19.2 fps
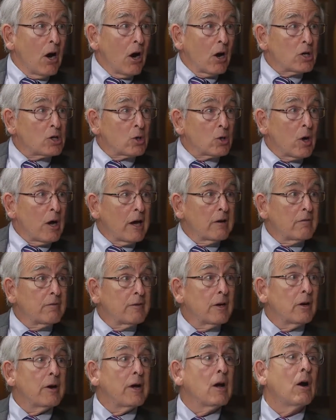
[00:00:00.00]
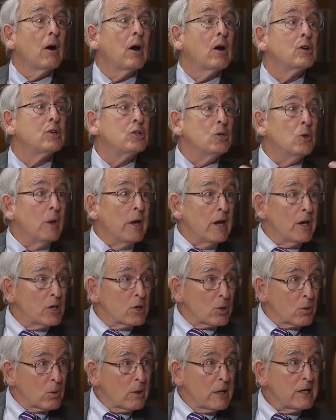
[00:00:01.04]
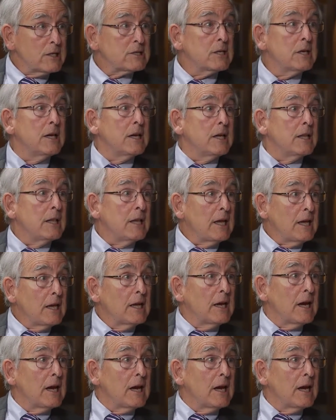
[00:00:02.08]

are trying very hard to increase the